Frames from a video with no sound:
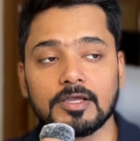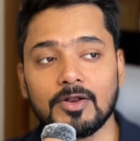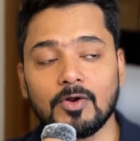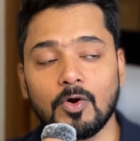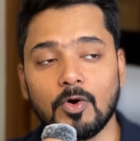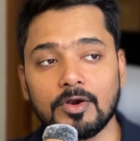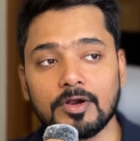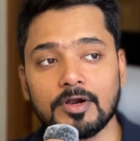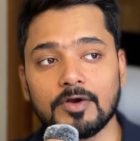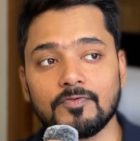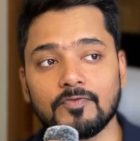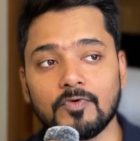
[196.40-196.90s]
in
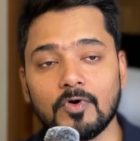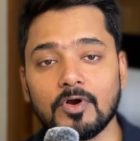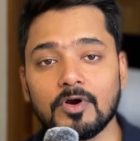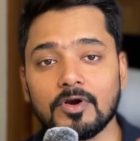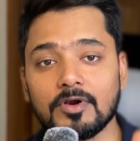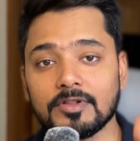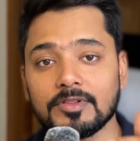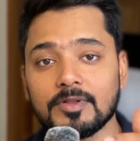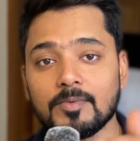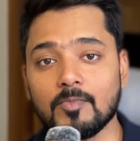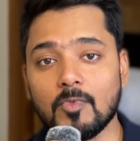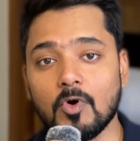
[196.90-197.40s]
order for
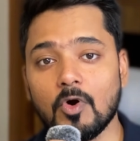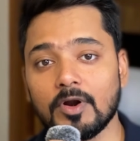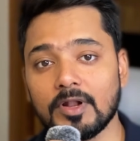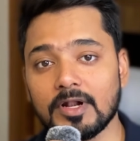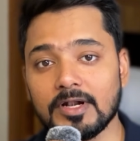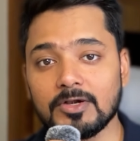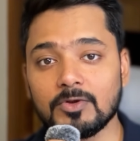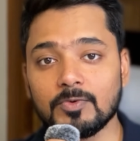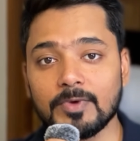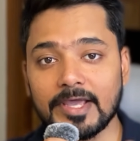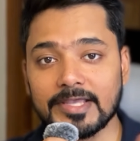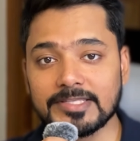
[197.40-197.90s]
the
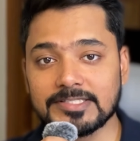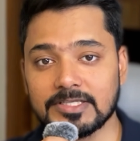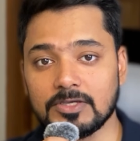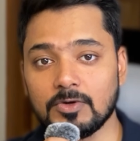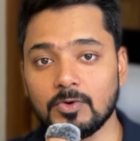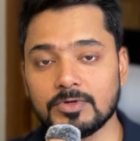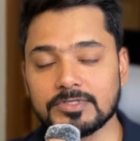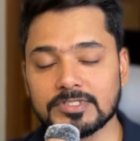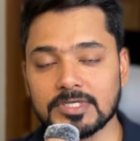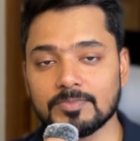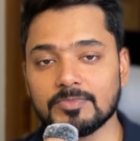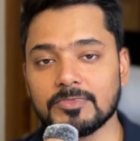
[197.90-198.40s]
model to
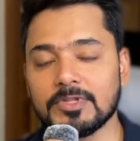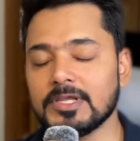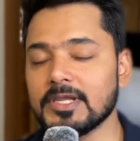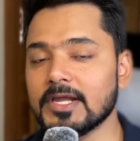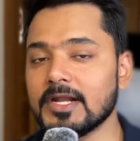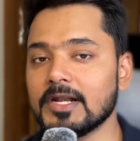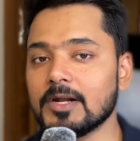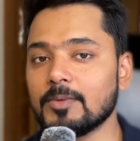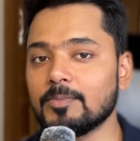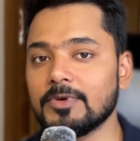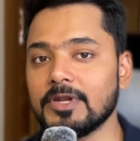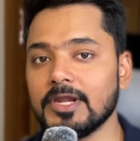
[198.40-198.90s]
execute something
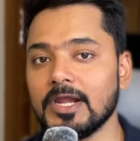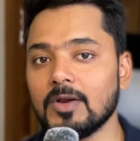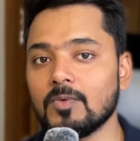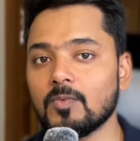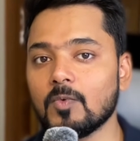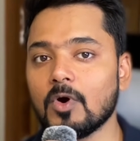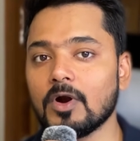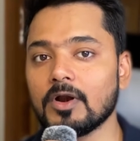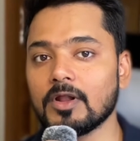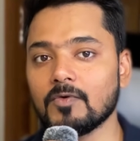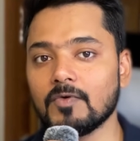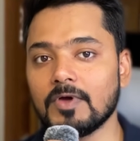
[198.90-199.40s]
and update
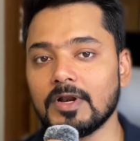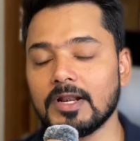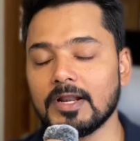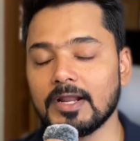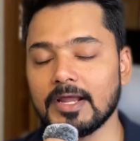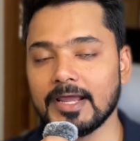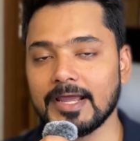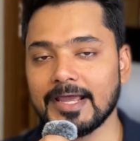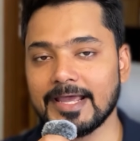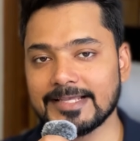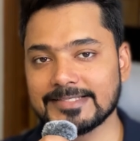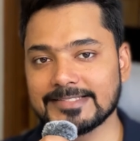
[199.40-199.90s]
whatever
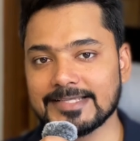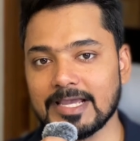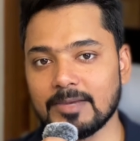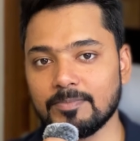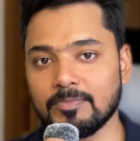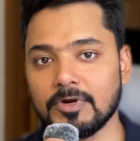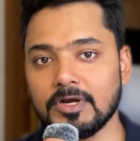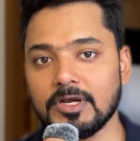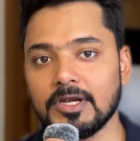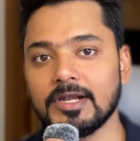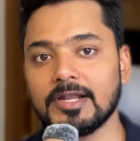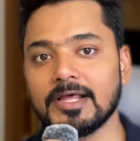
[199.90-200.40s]
has
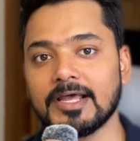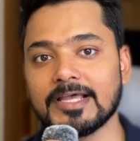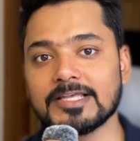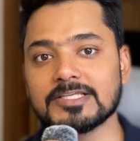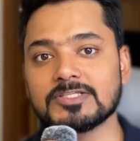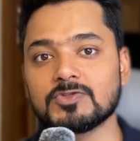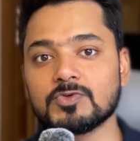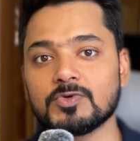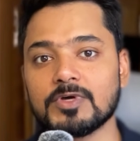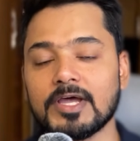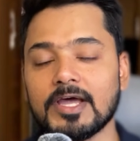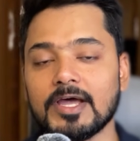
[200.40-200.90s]
happened, it
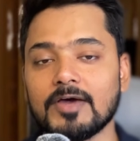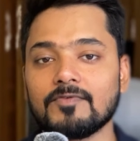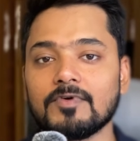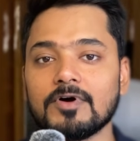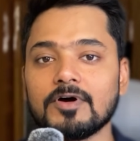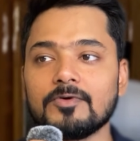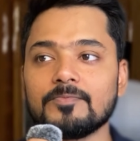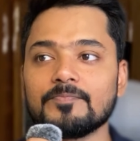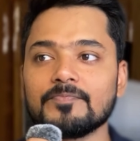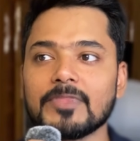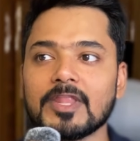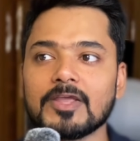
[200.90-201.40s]
has to have
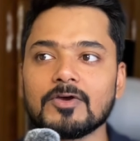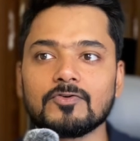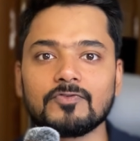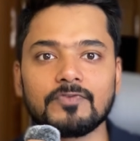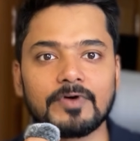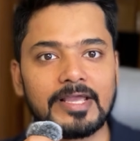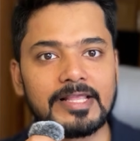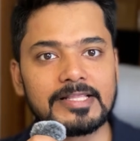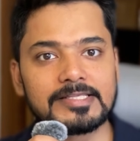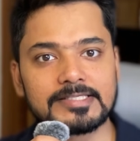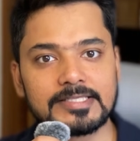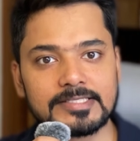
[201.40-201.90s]
a
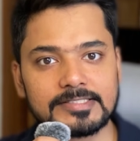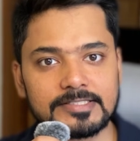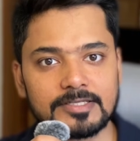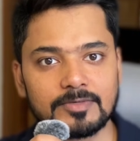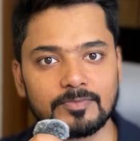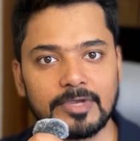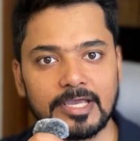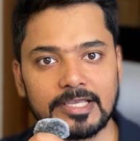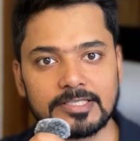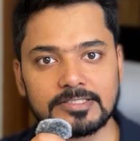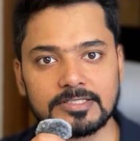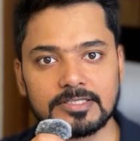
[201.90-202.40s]
file
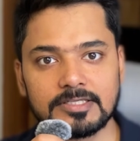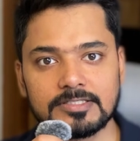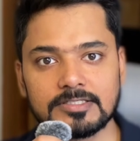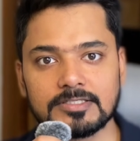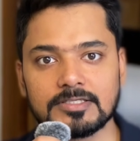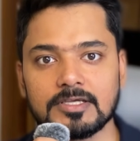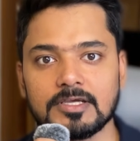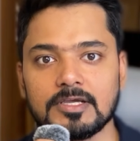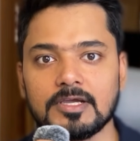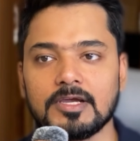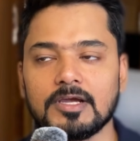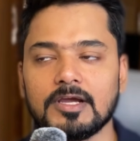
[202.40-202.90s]
system
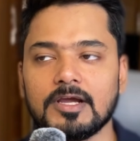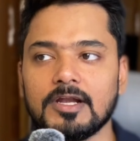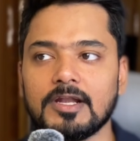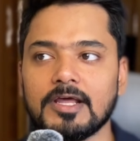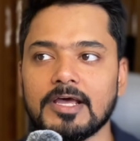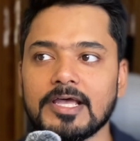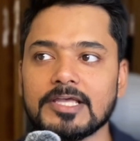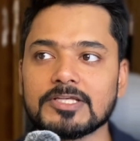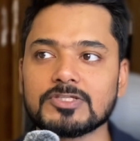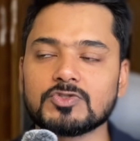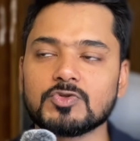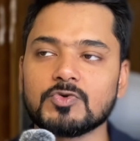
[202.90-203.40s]
access. It
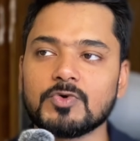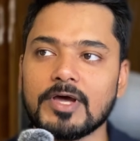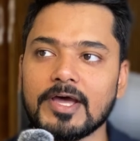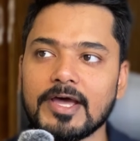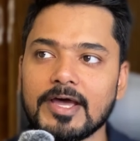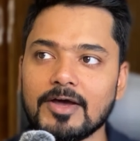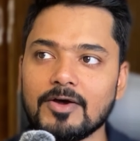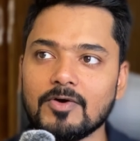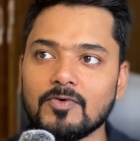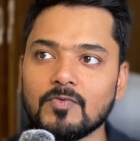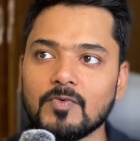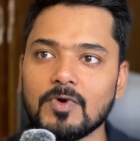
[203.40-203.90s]
has to
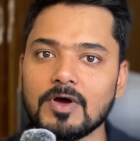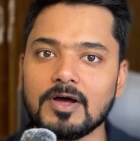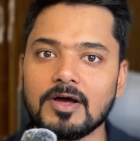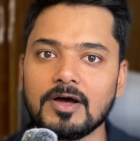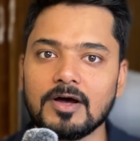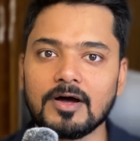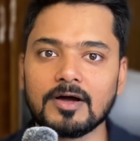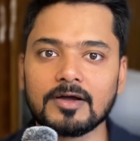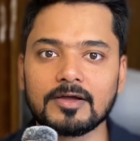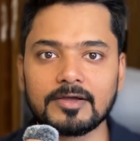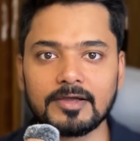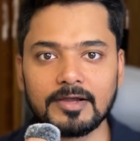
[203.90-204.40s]
have
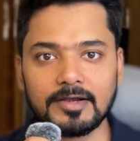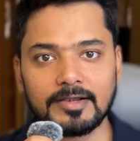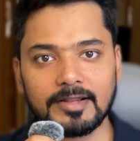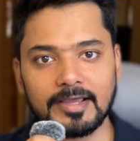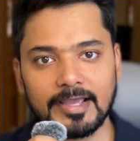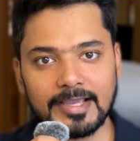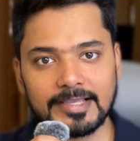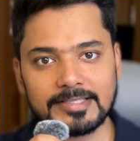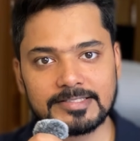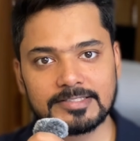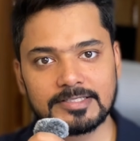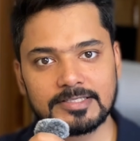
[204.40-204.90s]
a Git
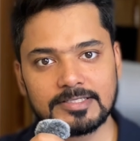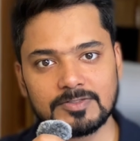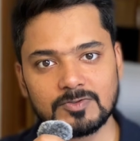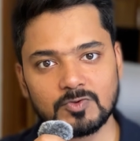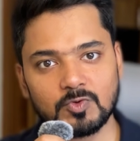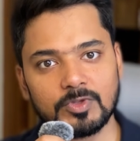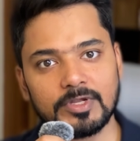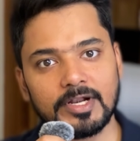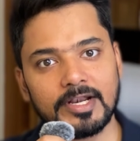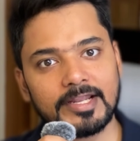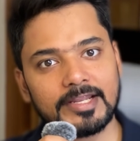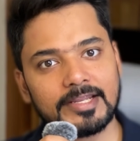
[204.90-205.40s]
access
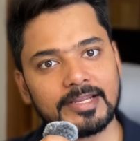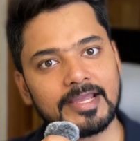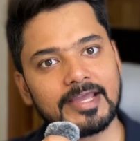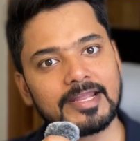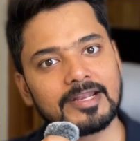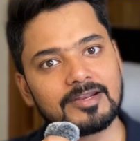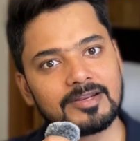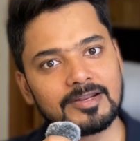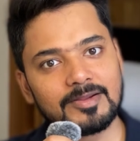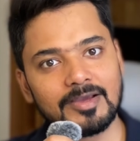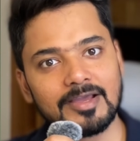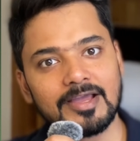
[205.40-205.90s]
so that it
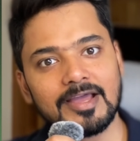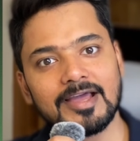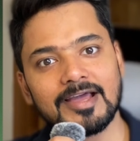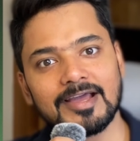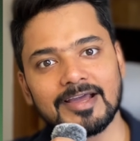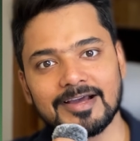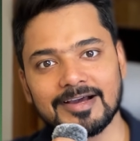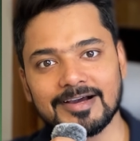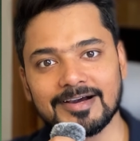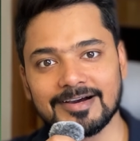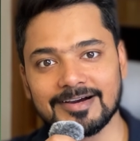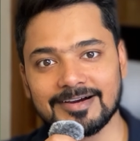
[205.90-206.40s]
can
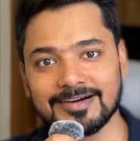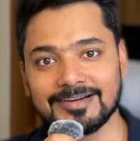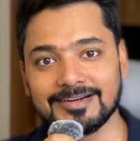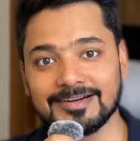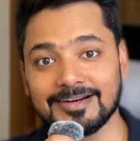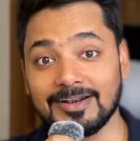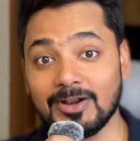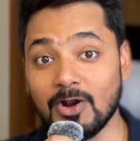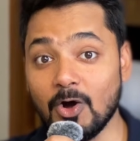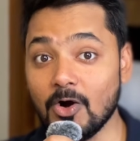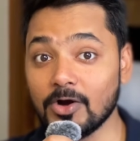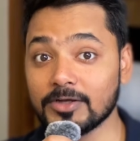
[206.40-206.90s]

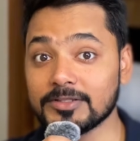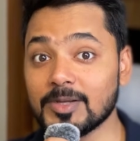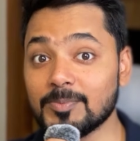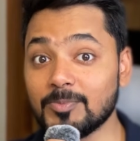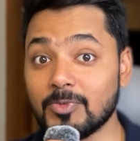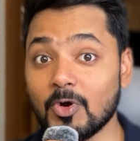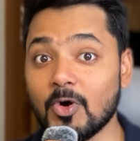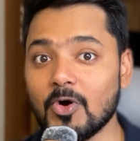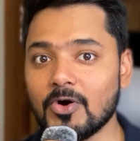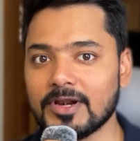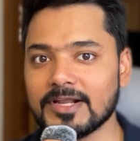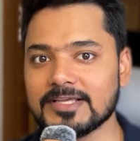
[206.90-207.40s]
log the
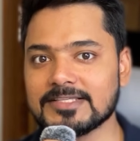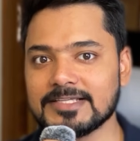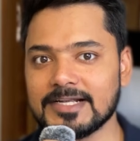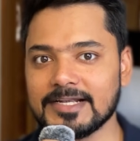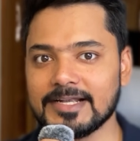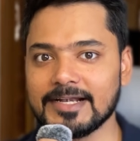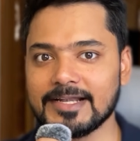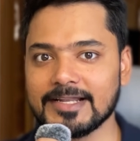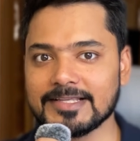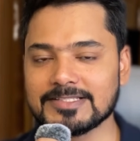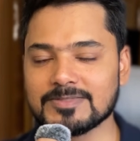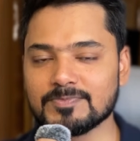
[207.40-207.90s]
progress
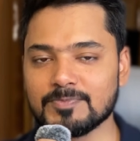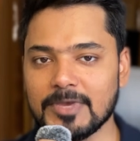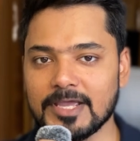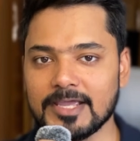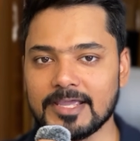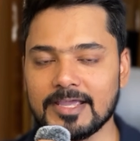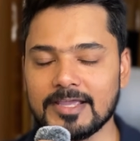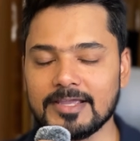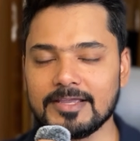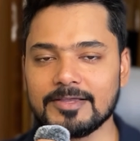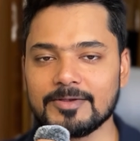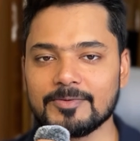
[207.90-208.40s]
that it is
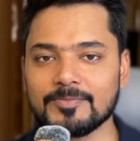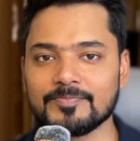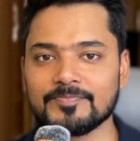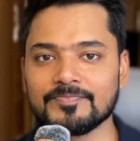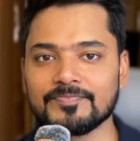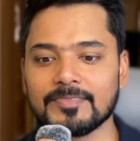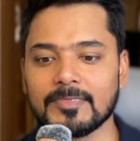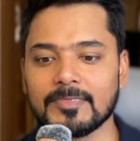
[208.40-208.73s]
making.